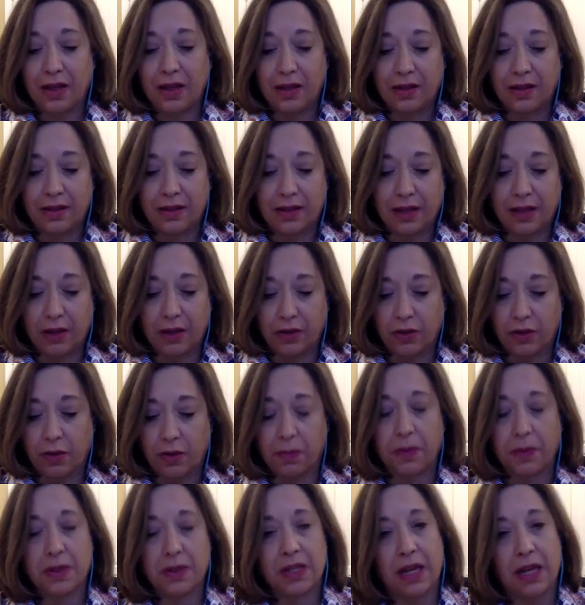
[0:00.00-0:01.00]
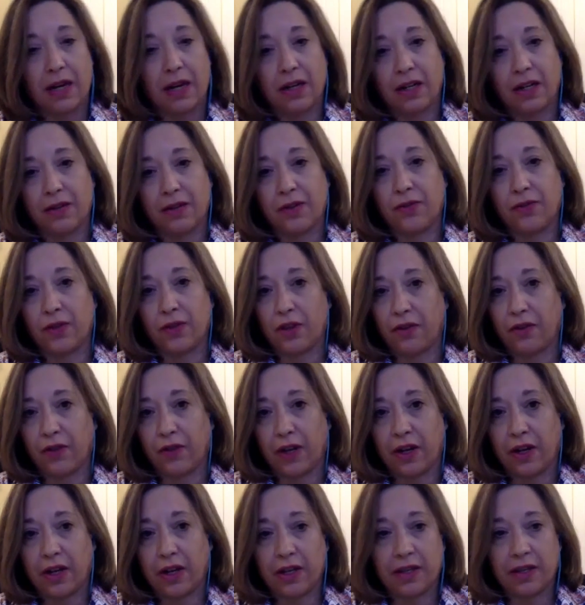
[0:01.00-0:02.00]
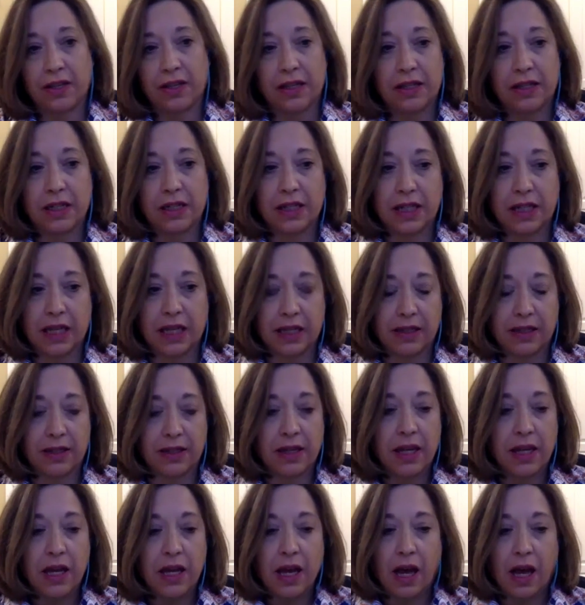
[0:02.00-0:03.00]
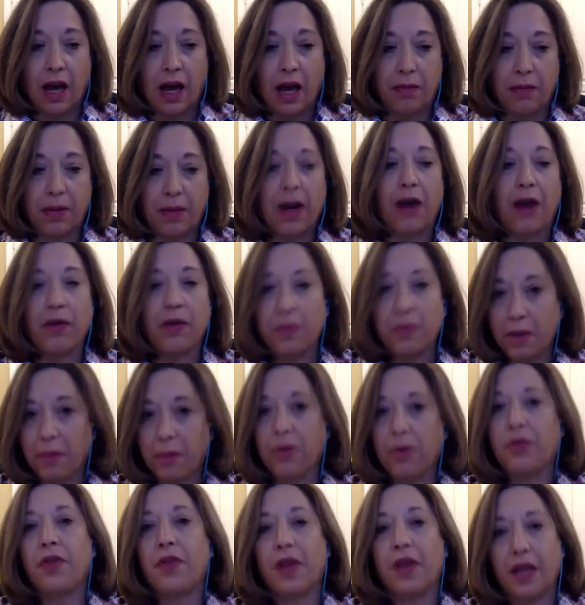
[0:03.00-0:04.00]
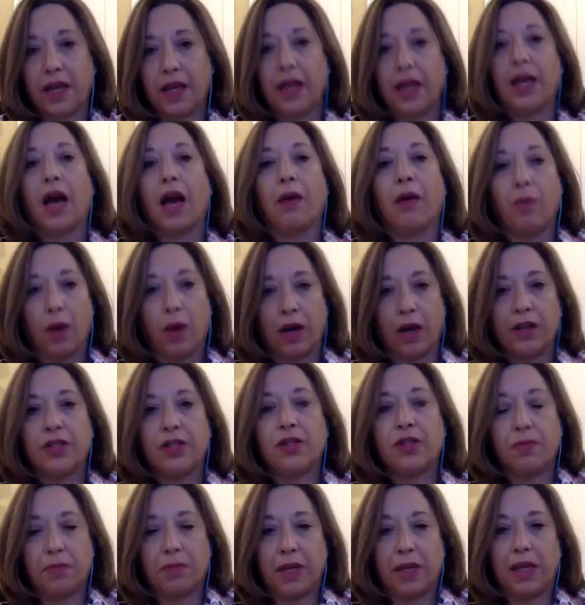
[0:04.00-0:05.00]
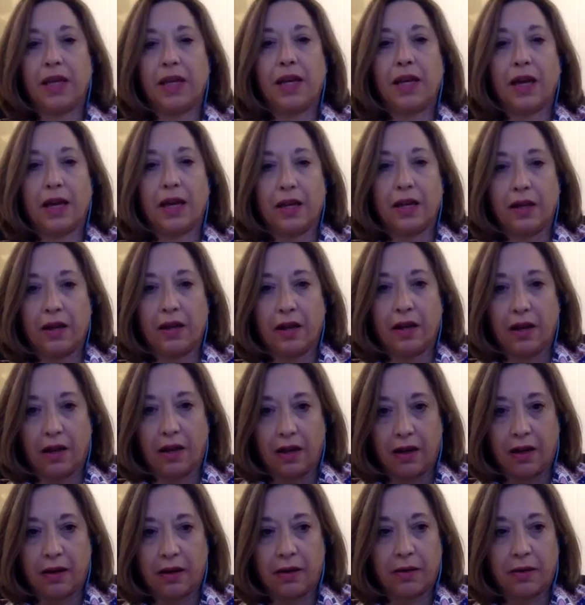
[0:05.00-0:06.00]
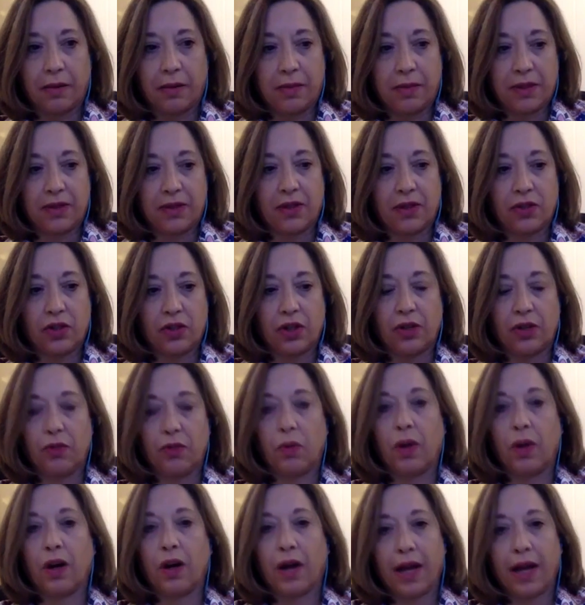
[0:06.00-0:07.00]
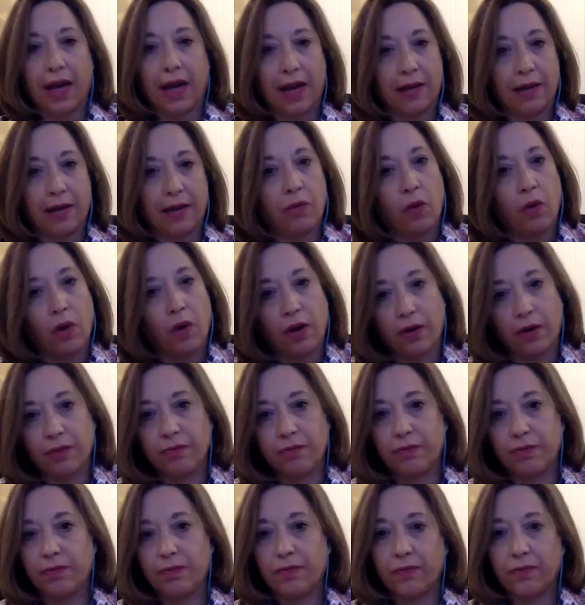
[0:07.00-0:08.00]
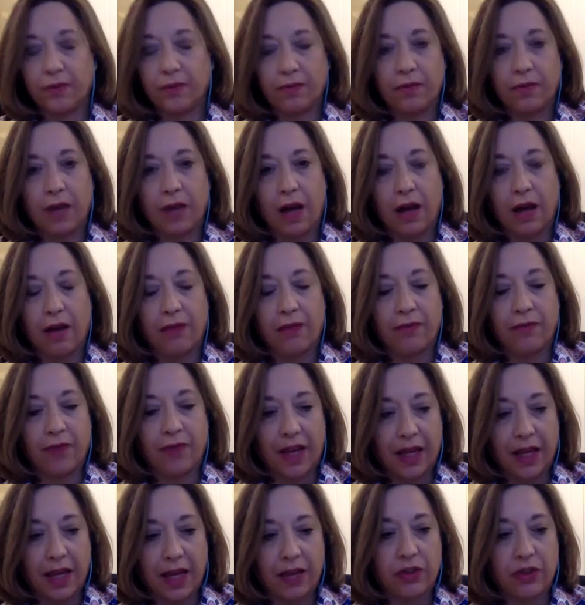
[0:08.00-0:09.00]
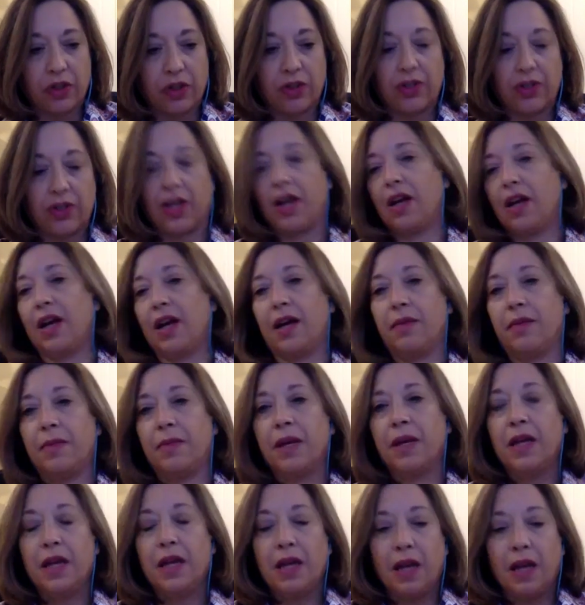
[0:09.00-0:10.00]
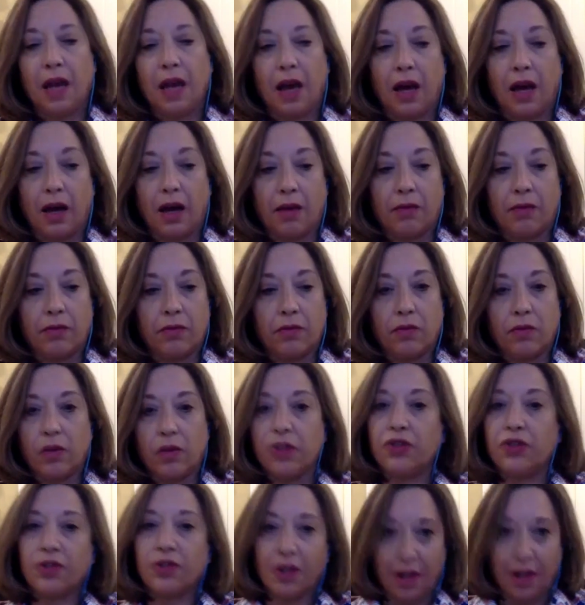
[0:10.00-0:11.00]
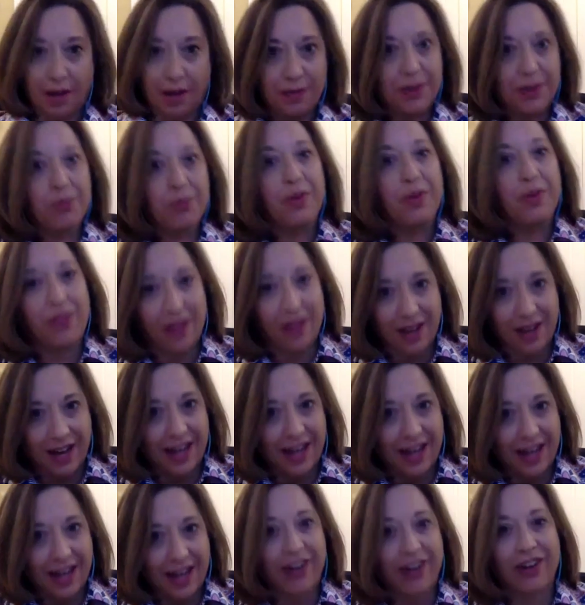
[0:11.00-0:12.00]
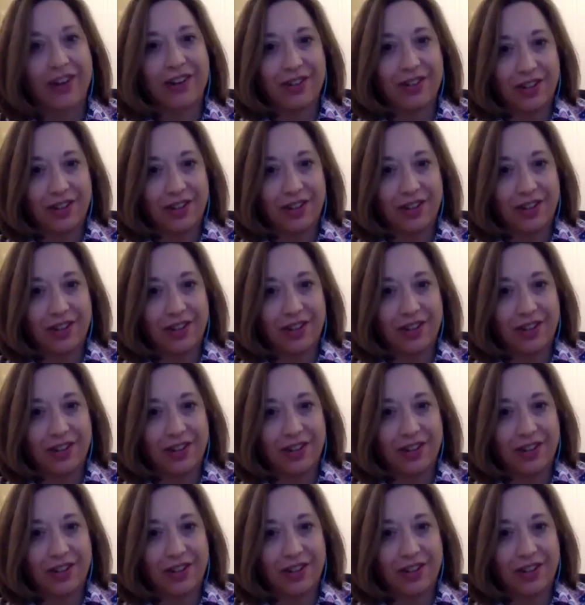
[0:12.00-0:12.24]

sales representatives for their various entities. But I remember thinking I wanted to be in a position where I had more vacation time, which comes with the higher